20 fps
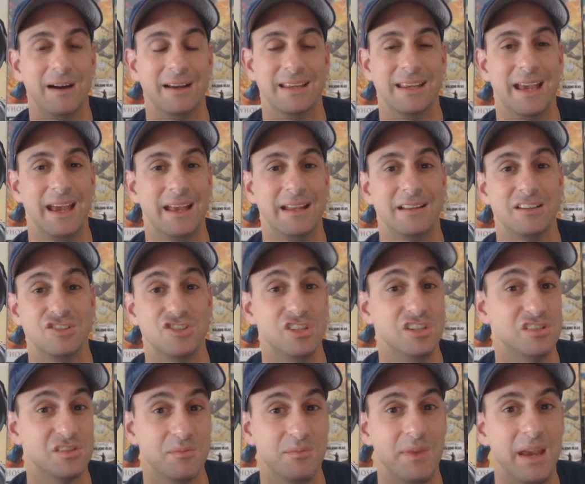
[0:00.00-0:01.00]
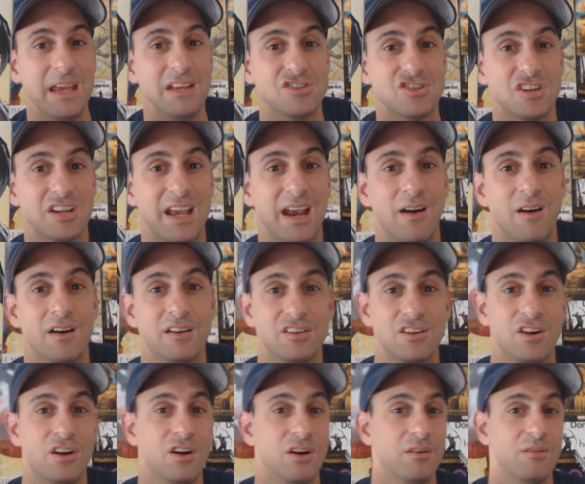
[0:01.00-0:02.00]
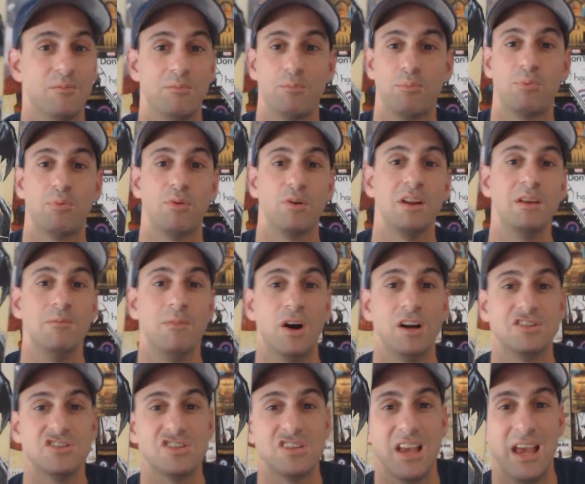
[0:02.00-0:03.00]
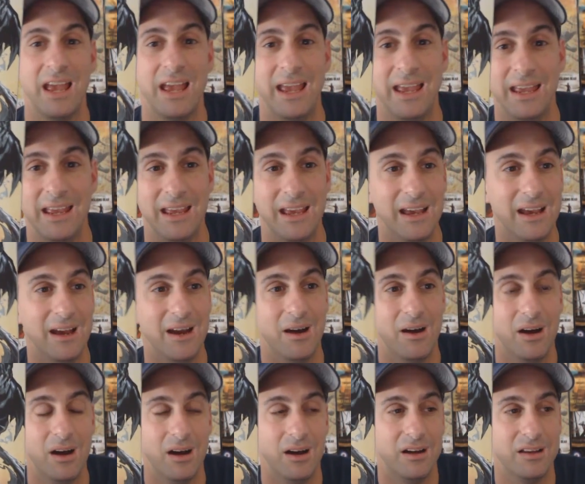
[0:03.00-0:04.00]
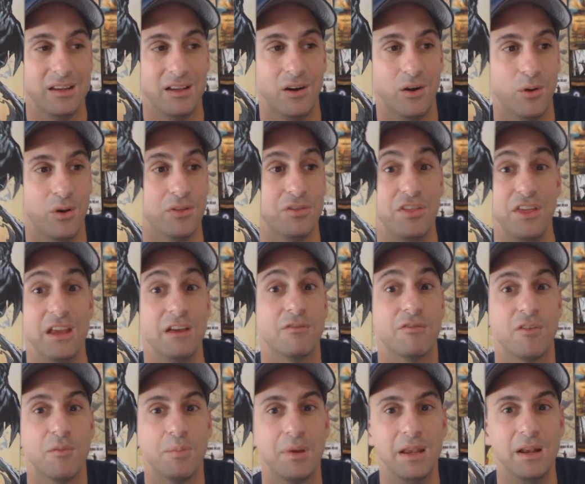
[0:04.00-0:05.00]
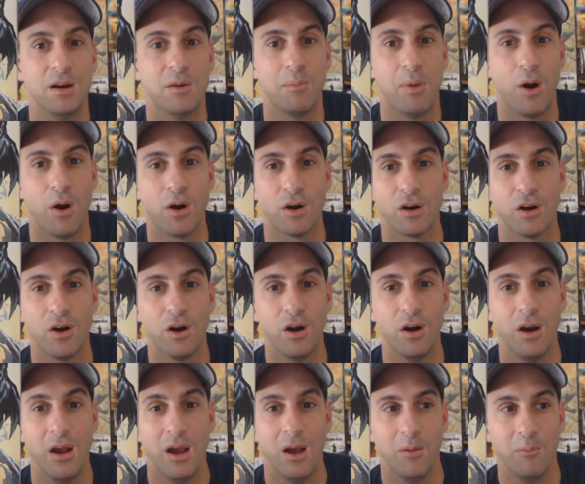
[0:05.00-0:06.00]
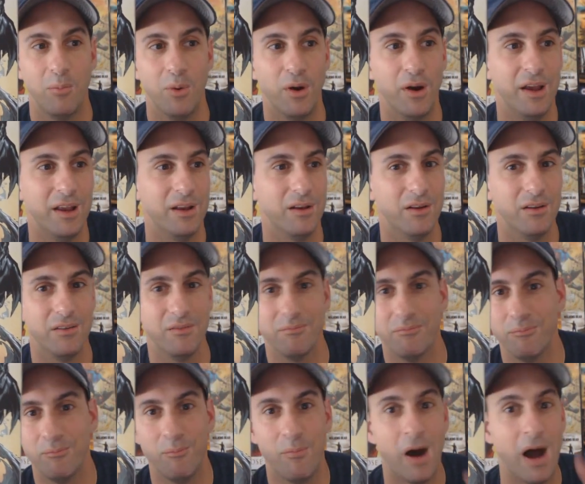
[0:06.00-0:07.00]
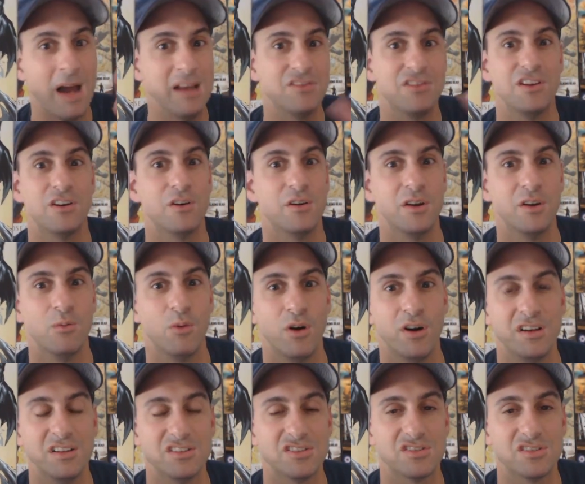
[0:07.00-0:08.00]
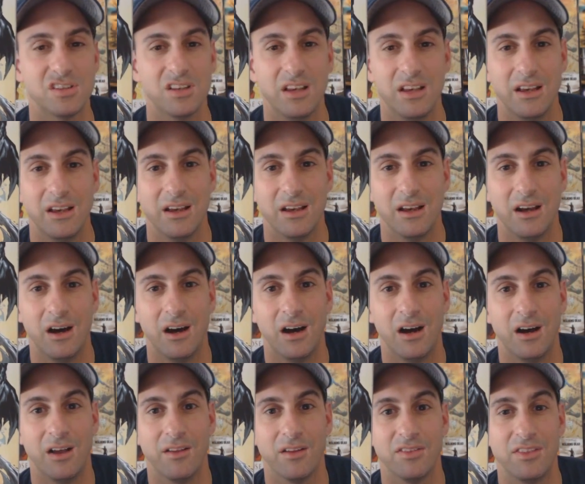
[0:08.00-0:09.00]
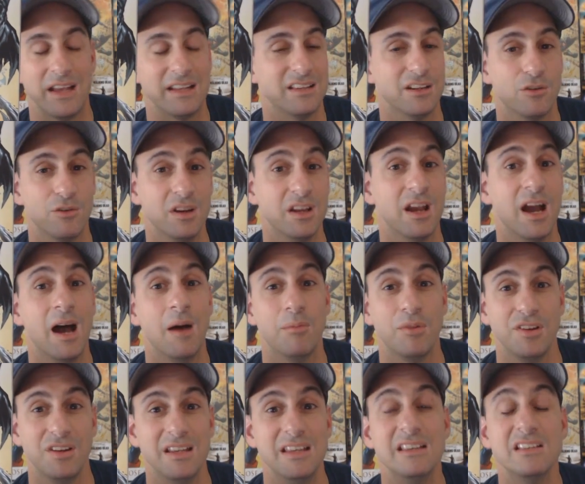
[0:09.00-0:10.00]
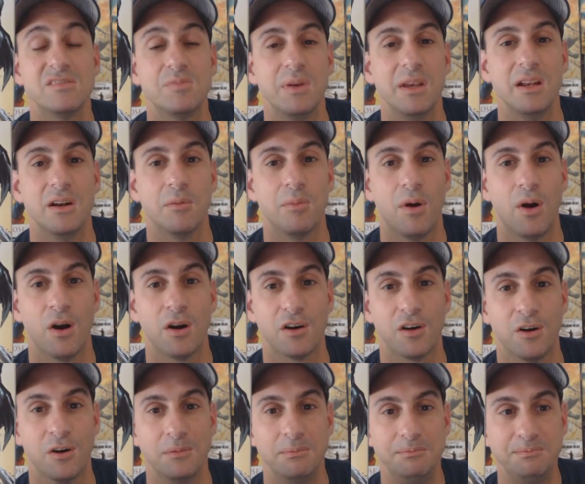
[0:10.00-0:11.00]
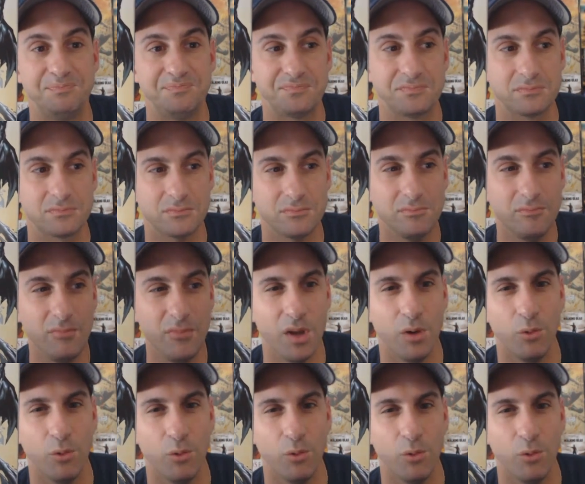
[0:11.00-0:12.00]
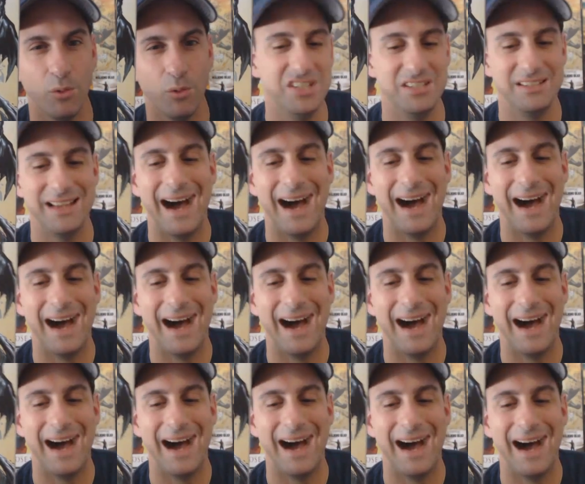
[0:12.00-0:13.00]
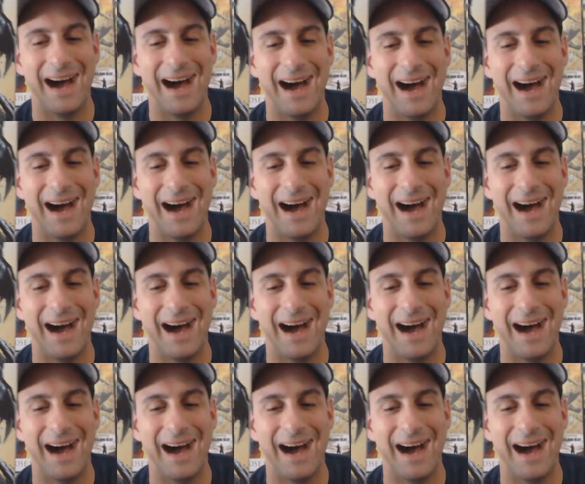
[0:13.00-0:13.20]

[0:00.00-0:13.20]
Again, she's a major character, pretty much a, you know, a thing for Peter Parker. But my theory was that the Green Goblin is Peter Parker. One time